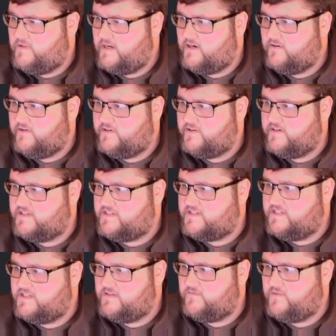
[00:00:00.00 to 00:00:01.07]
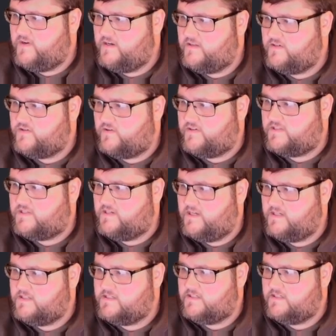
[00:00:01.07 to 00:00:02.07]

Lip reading: that creature has disadvantage on its next